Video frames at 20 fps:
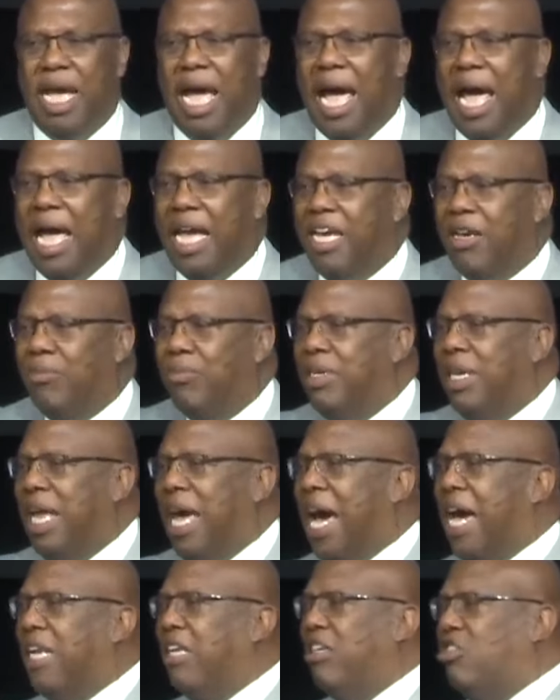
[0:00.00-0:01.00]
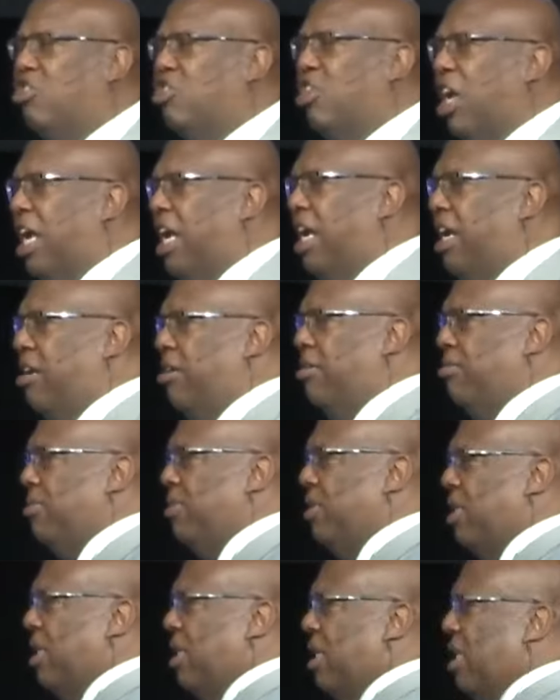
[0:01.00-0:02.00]
I am not ashamed.
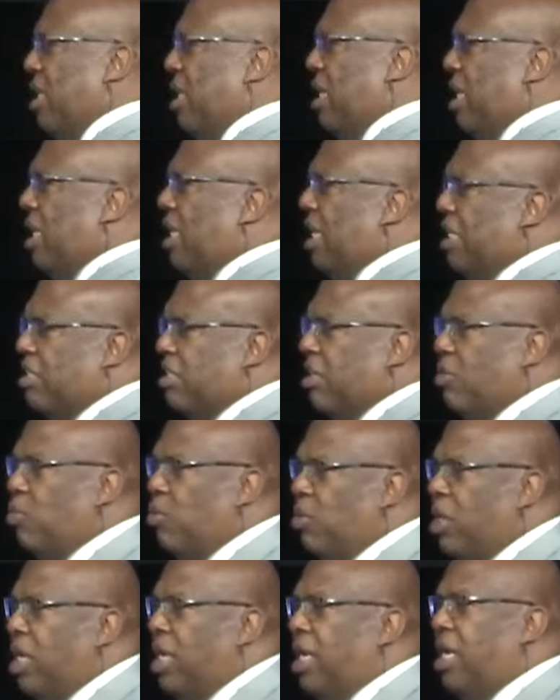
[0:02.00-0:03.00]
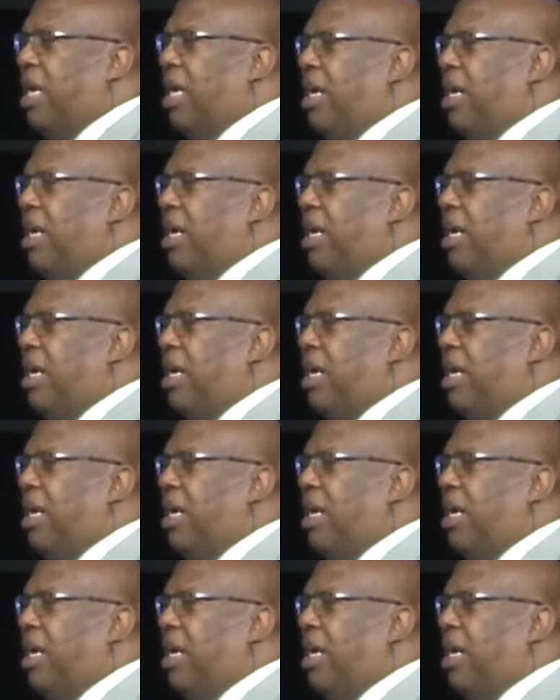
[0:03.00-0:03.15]
Listen,